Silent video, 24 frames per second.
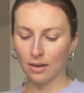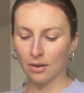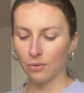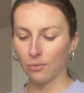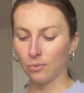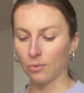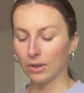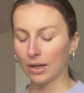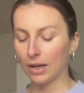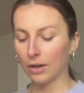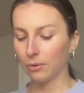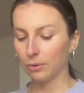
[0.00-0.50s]

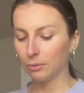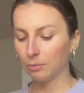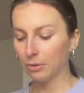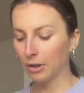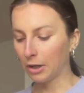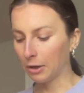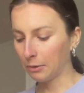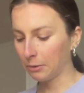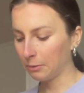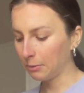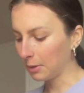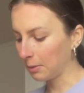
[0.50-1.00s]
what I would
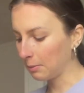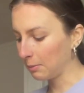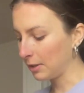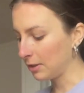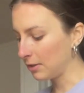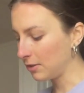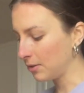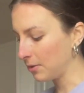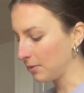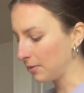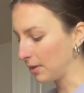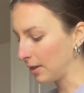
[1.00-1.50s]
probably be
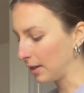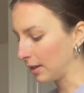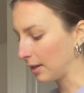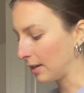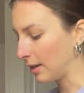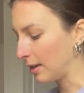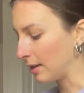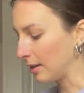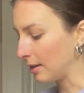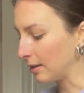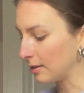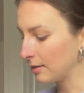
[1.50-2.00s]
doing
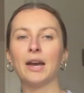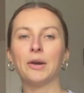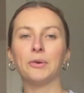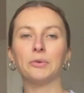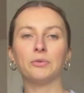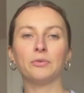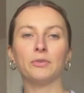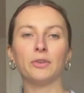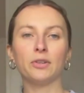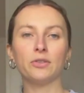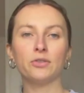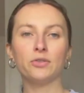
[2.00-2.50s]
is I would
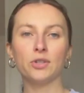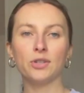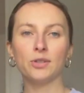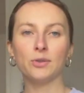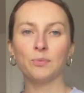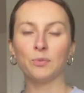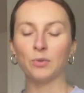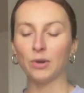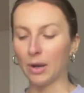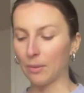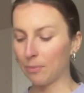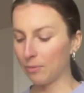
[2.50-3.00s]
first
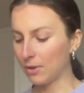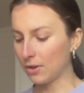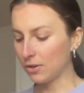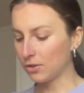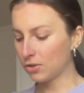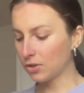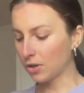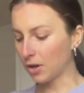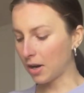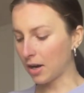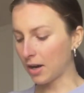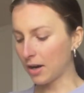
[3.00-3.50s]
just prep the
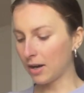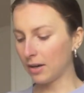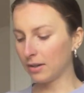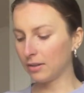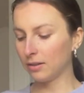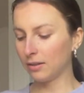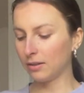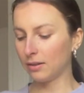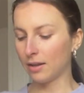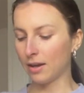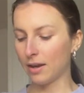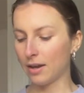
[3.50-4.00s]

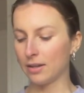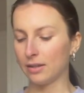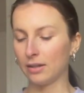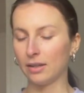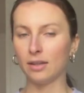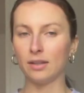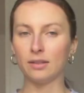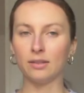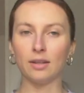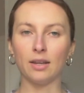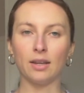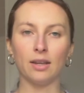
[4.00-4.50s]
chard, the
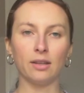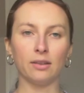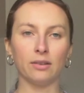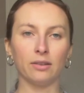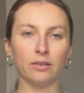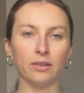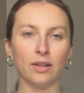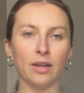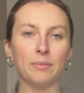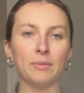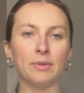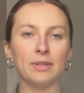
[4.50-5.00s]
onion, and the
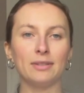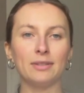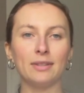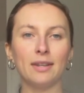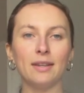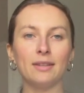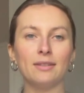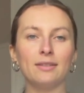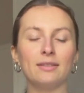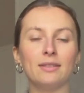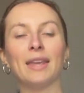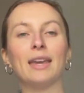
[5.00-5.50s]
lemon
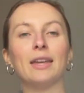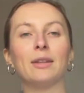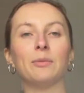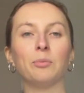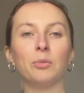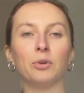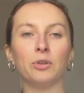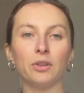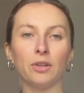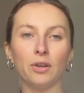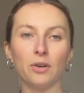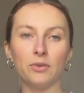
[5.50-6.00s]
zest and
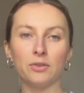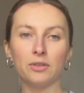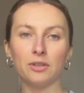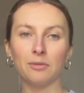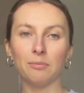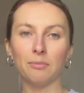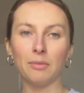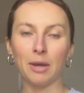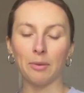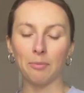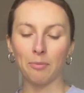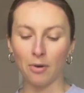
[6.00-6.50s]
put those
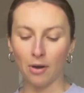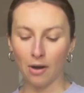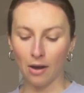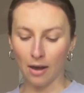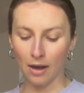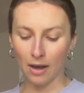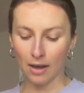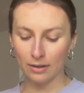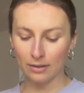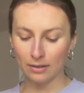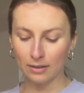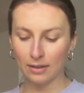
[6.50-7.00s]
in my
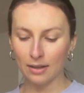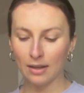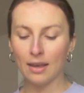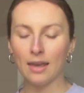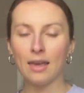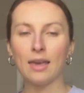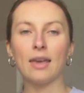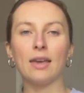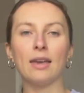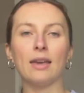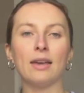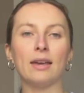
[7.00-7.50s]
pot
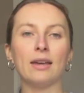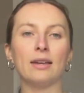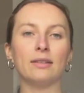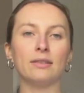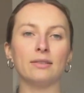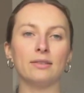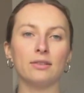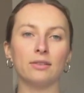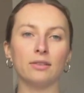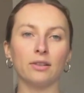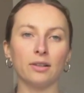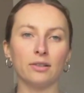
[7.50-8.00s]

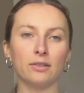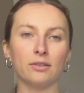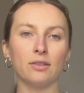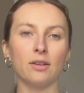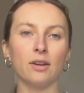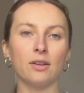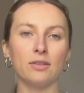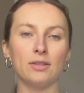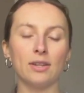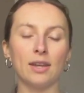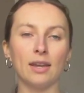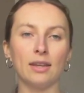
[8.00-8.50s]
and start
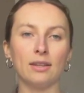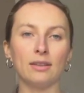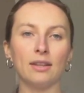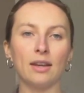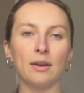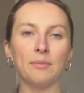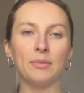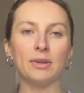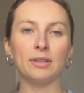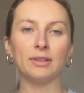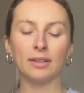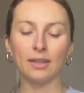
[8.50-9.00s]
sauteing
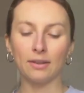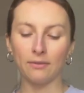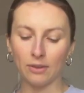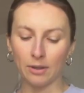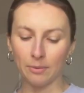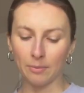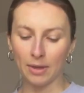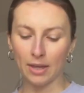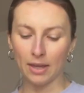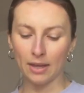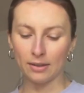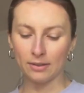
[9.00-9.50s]
them and give
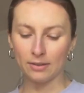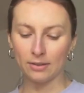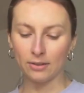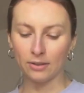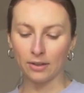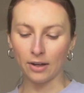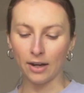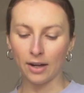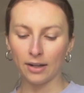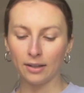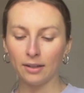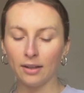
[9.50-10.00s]
them a head
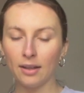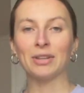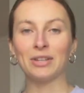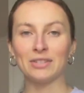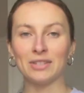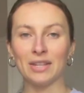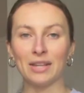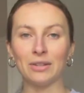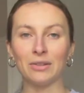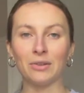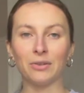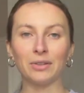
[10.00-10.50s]
start, because
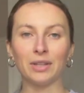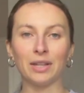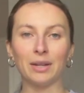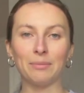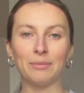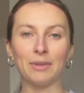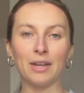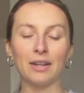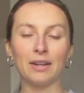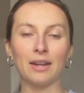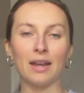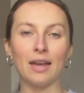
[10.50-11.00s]
I know that
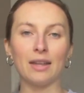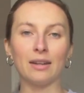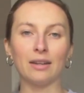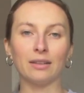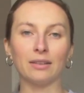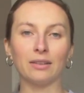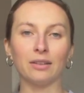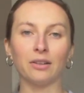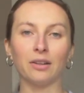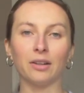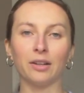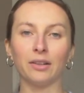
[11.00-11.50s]
I'm not
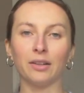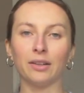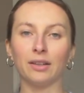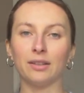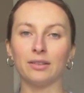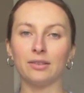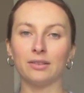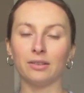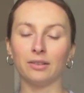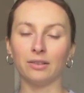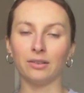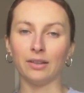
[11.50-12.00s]
adding the garlic
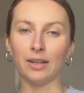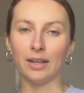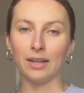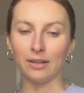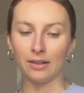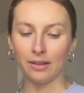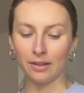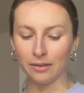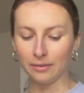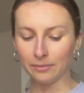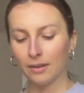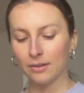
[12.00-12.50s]
until
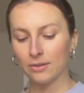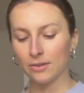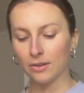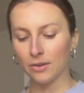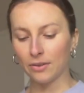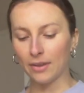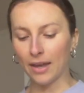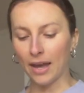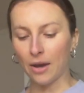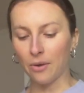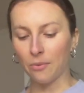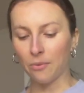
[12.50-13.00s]
later. So
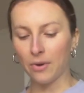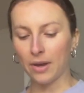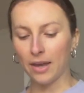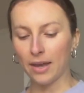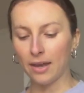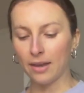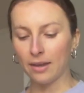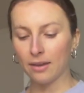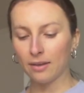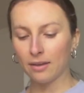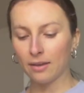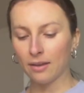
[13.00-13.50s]
that
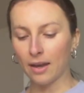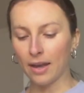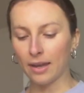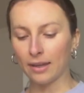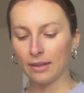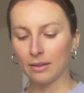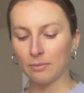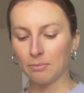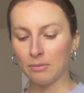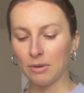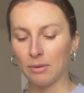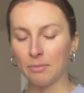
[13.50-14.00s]
way I
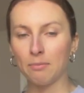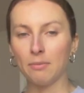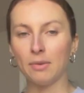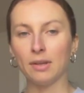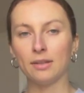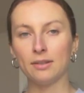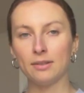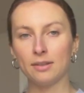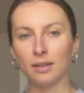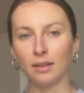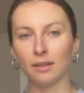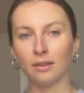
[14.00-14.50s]
can be
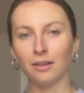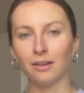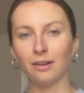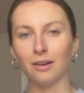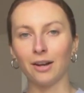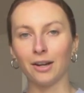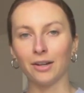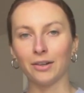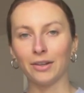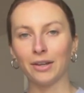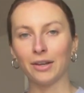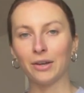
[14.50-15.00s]
mincing the
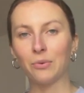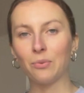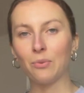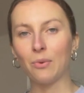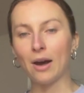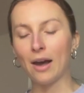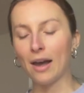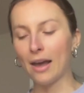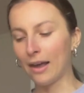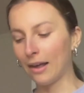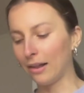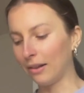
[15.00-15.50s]
garlic
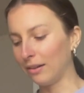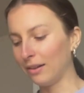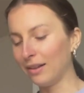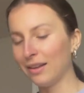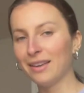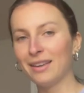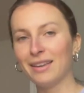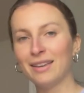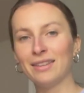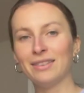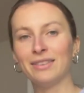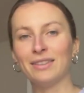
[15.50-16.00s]
while
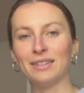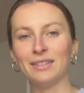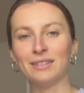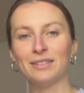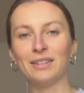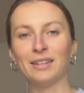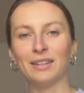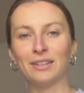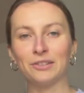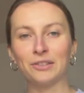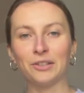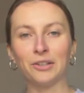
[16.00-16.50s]
these
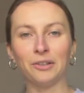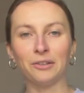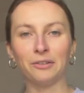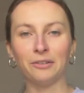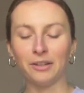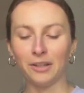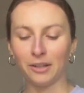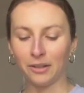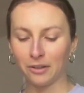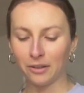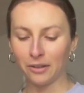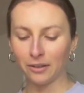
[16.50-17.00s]
things are
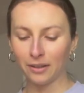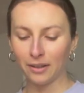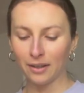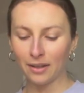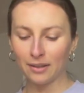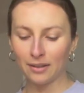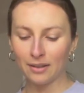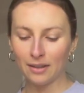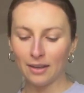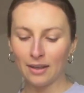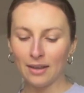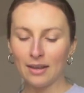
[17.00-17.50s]
already
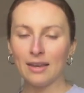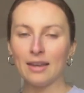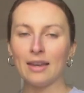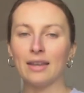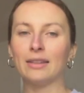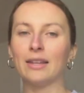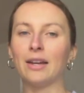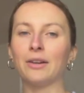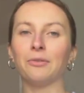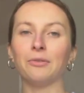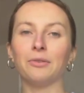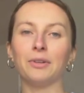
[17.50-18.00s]
cooking,
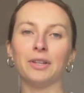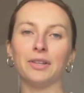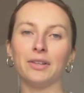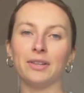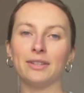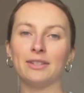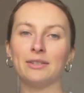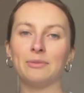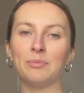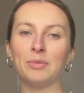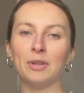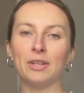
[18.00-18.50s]
and that
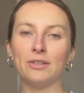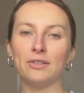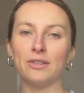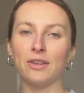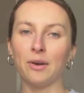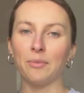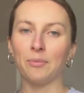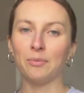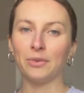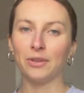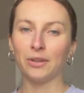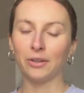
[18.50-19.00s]
really speeds
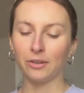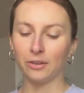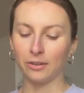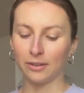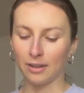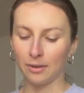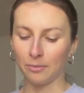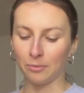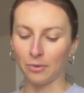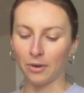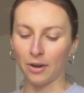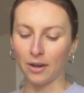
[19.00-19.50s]
up the
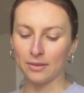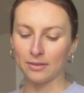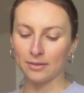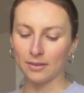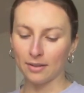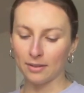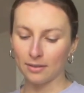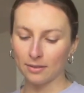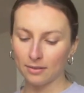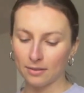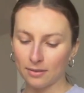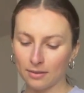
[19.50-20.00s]
cooking
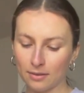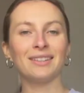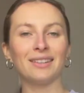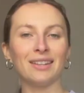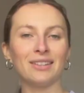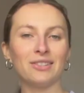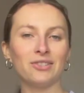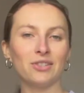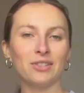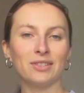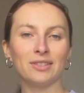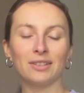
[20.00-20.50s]
process. So
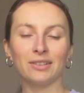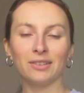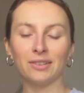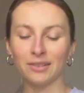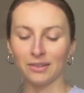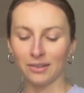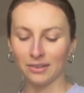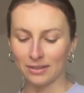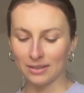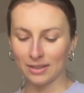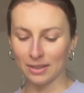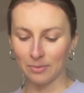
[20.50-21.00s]
that's just a
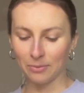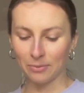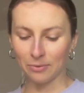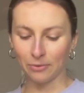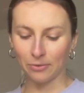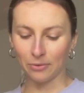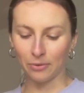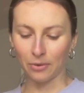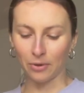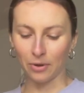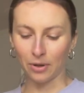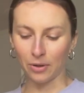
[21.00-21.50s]
little tip
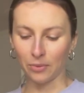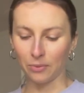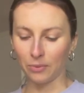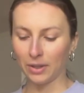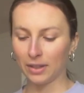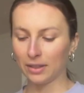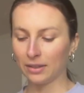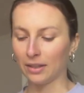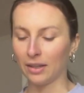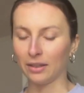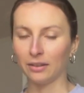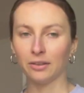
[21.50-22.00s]
for
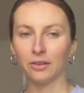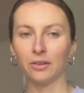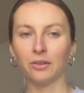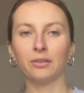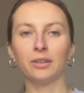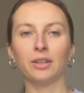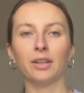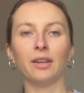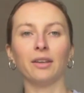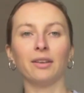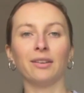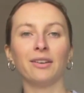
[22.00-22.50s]
weeknight
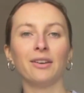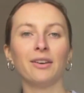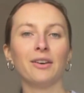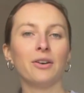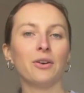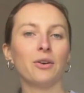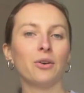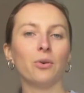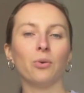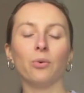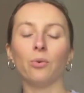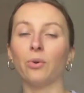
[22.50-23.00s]
cooking
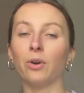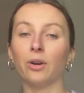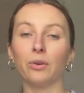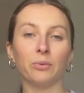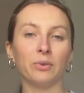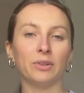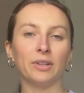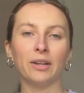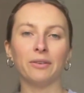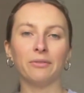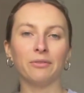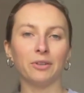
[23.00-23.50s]
or
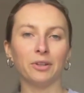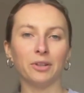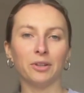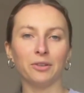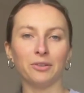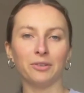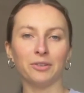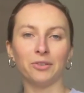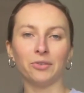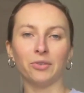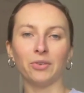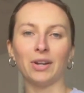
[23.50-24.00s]
whenever
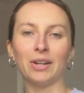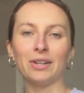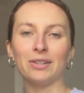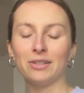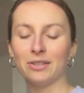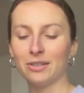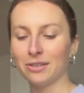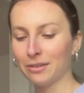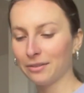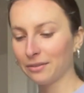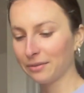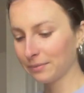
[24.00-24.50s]
you're in a
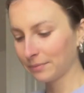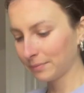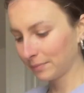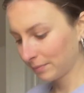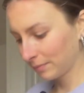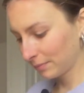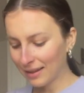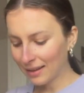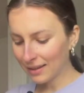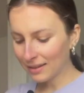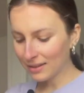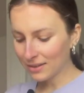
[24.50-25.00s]
rush.
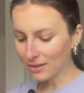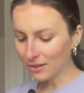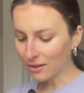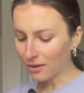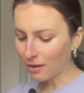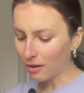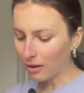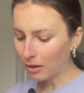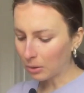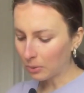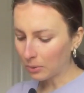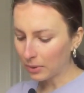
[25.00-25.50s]
It's
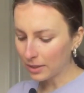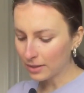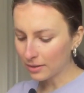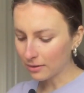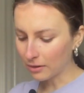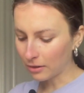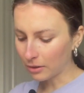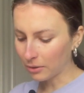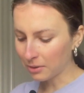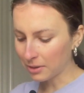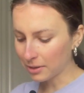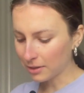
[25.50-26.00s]
always
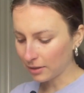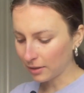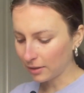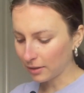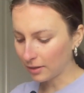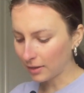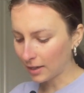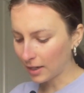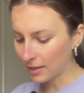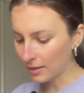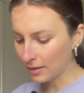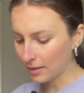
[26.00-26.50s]
a
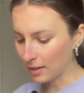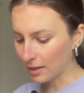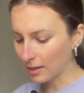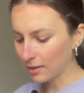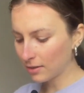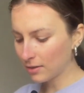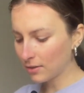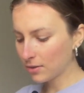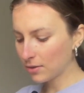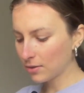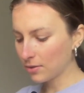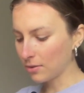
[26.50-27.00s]
good
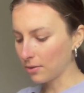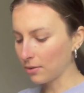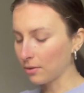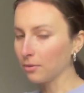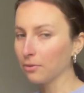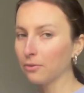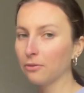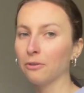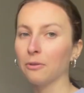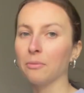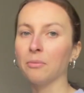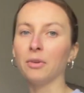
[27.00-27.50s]
idea
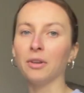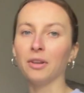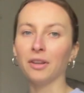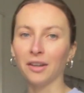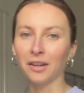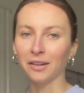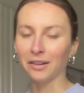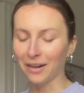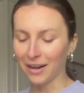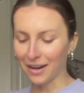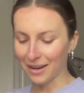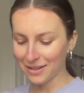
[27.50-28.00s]
to
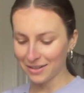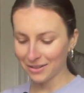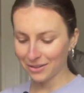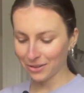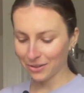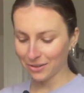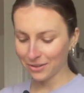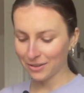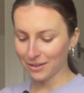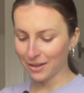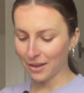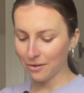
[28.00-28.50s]
familiarize
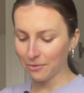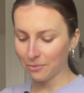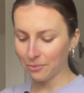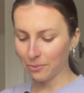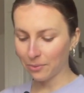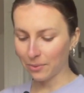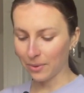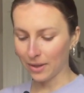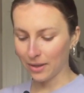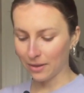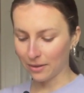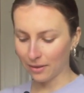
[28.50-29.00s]
yourself
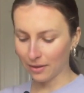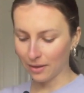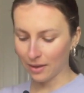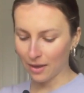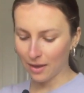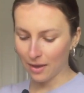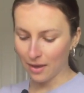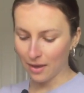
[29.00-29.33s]
with